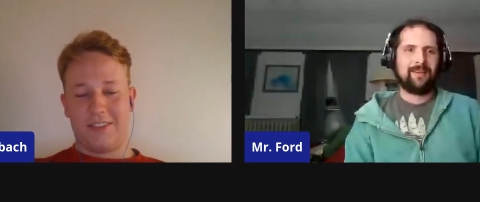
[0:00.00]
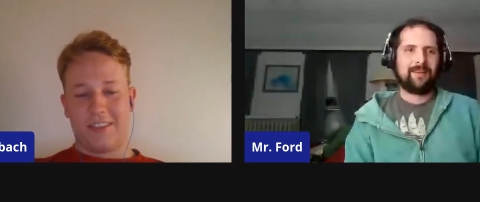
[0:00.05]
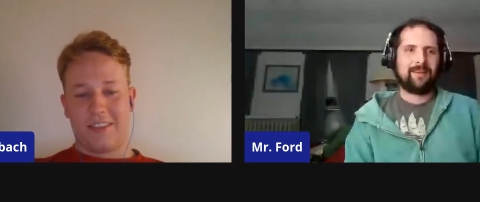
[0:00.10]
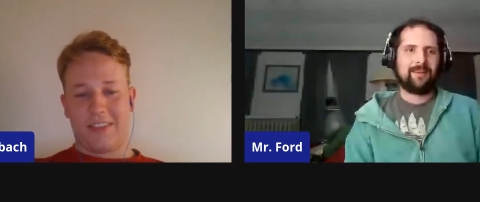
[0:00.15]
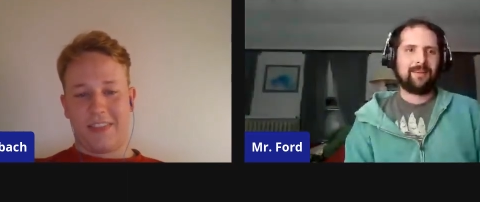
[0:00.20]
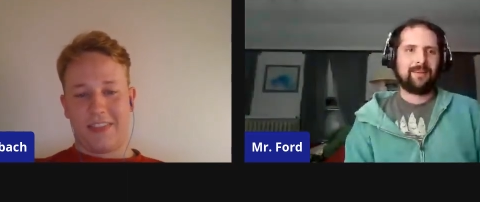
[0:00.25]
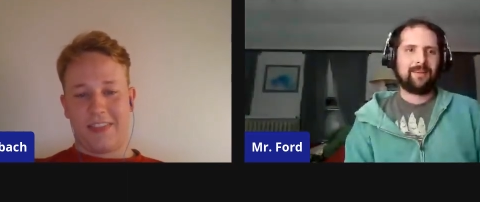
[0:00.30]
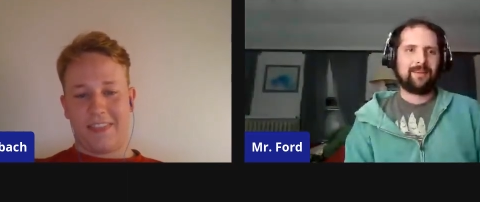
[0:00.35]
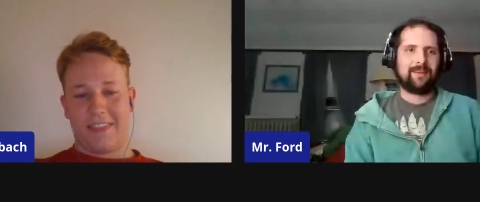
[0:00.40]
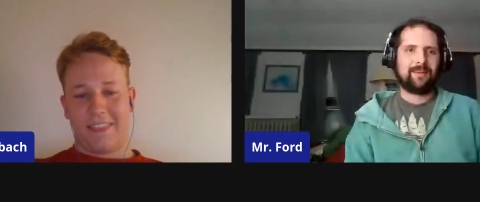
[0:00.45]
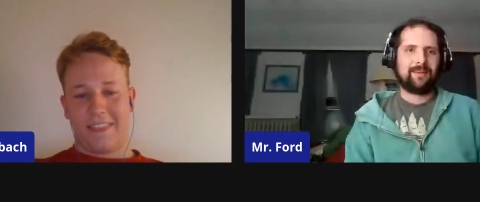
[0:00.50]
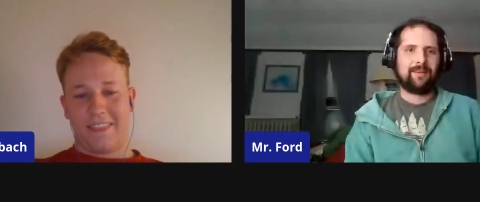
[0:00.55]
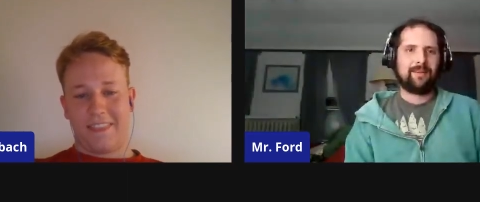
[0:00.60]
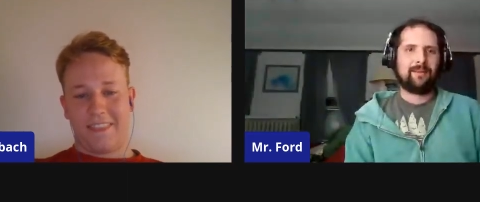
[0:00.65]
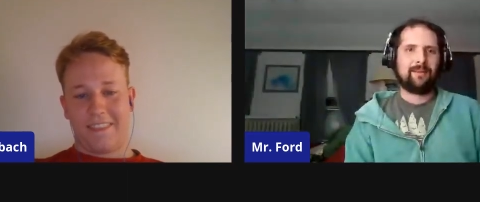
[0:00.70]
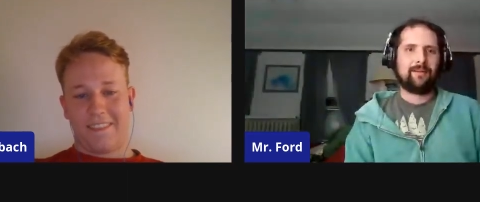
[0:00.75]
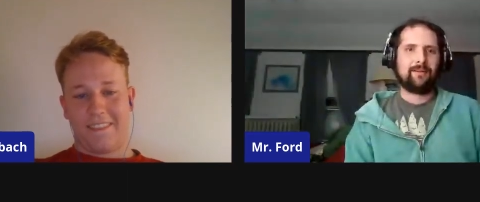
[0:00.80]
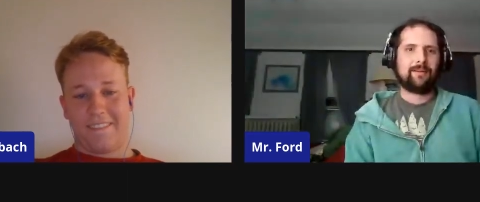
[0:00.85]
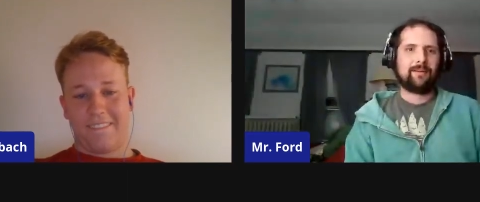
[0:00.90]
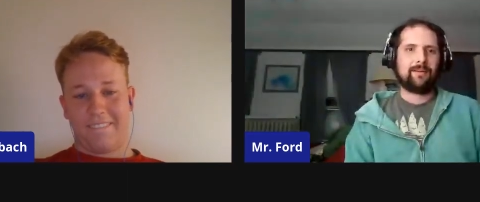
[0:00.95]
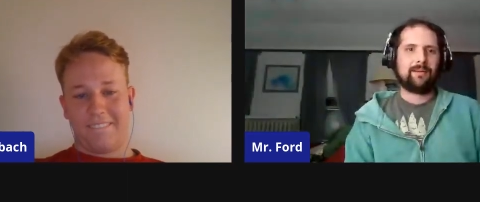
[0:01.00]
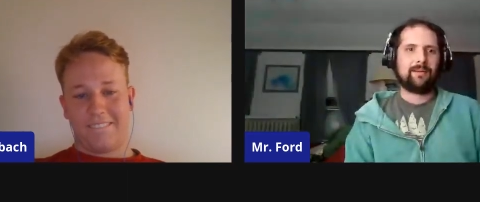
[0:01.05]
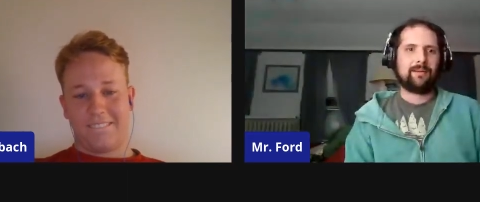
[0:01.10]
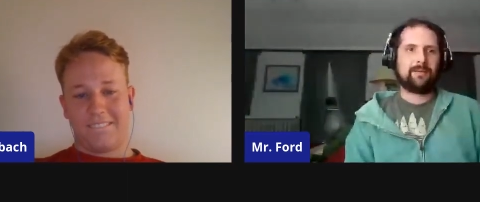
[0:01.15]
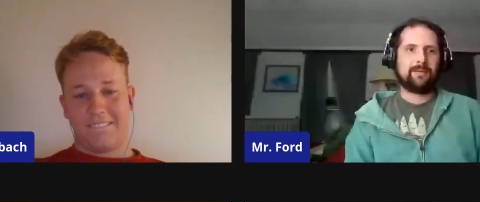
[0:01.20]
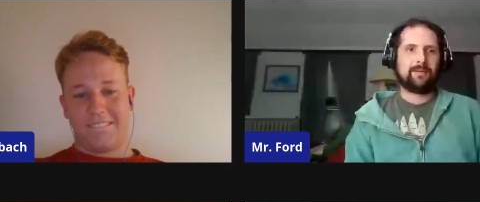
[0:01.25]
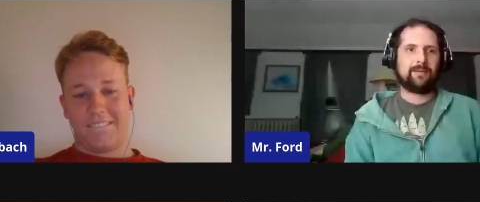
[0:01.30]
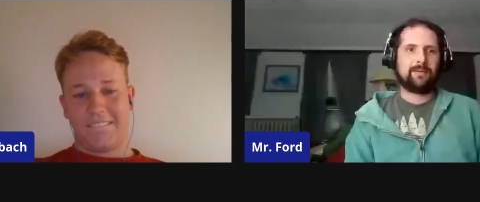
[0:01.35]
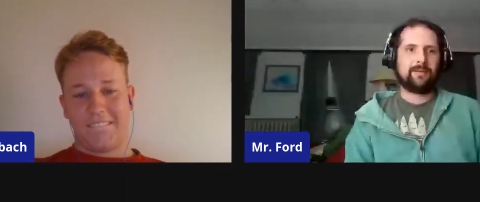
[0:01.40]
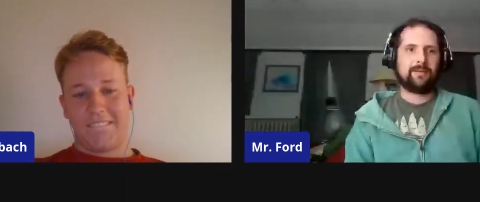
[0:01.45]

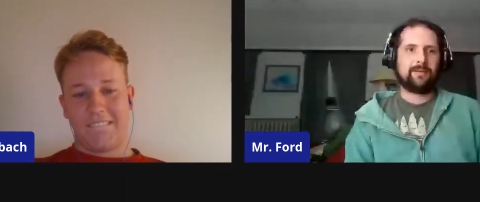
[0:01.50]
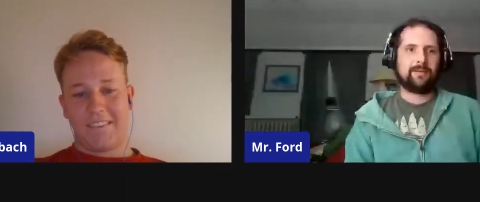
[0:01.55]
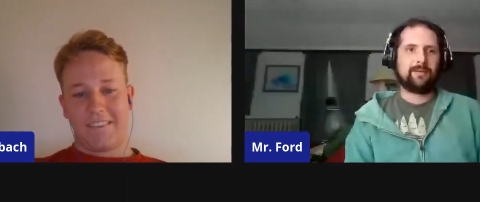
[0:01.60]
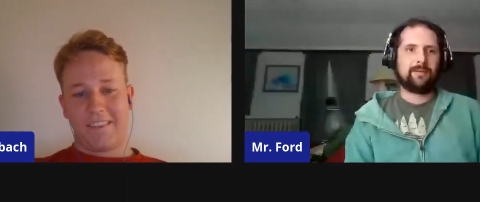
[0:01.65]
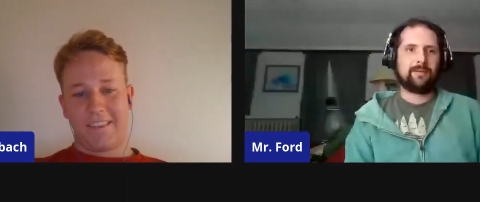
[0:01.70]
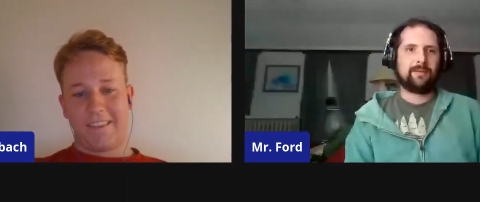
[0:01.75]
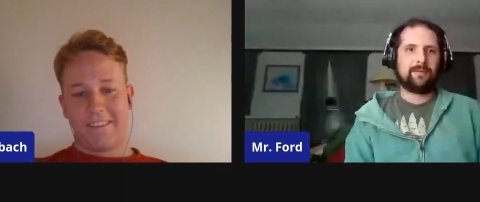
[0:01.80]
No one is speaking in this clip.